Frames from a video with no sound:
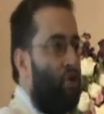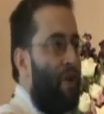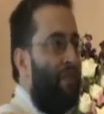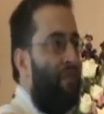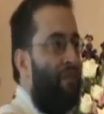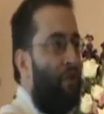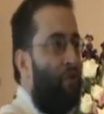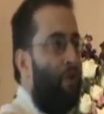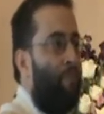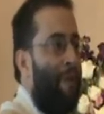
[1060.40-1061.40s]
a strength on
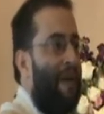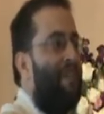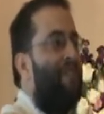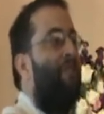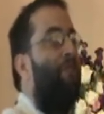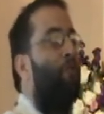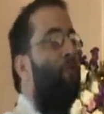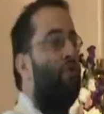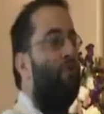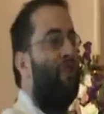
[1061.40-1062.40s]
doctrine based on the
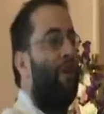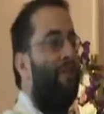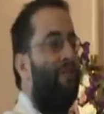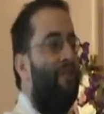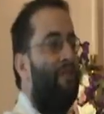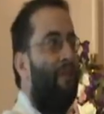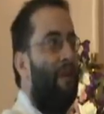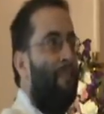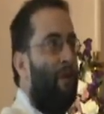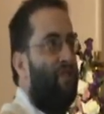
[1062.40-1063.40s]
virtue of charity.
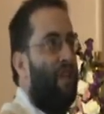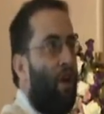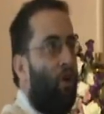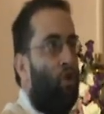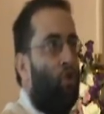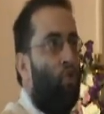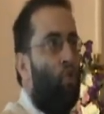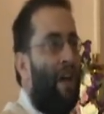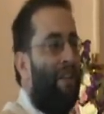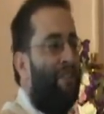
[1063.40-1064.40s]
Because
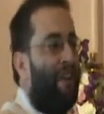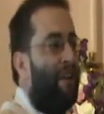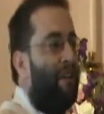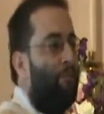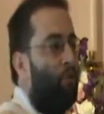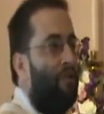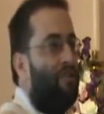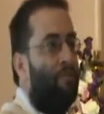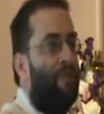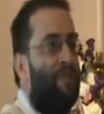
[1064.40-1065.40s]
true
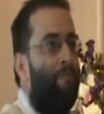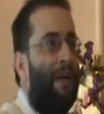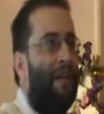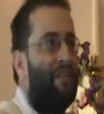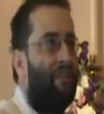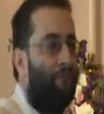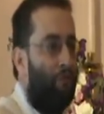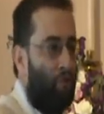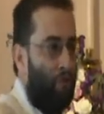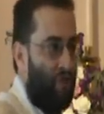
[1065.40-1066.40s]
anti-liberalism is based on
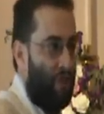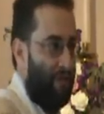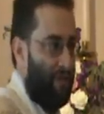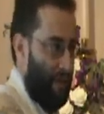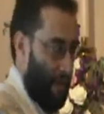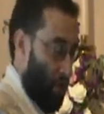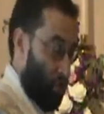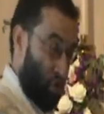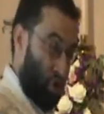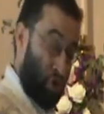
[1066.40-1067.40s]
the virtue of charity.
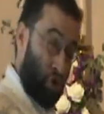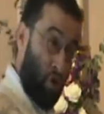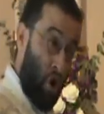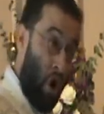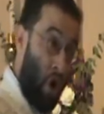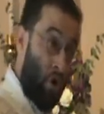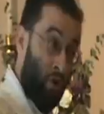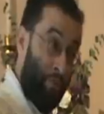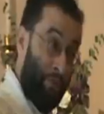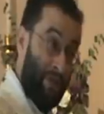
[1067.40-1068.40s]
So
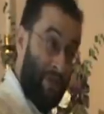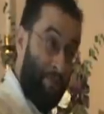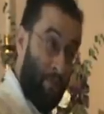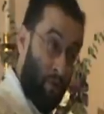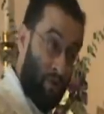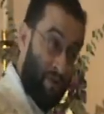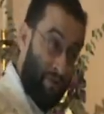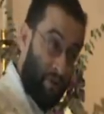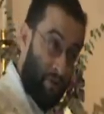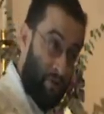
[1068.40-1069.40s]
strong on
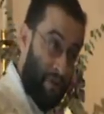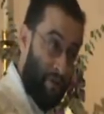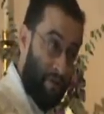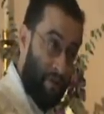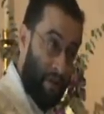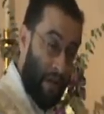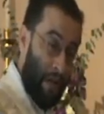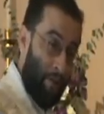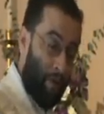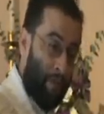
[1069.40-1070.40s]
principles and doctrine,
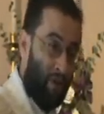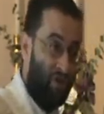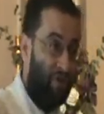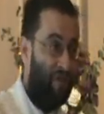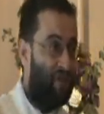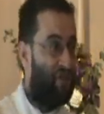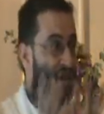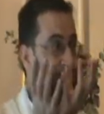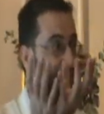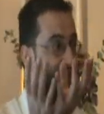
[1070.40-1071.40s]
but because of
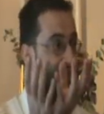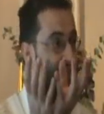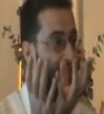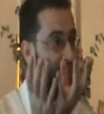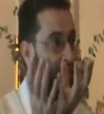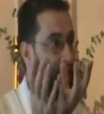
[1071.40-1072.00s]
this charity,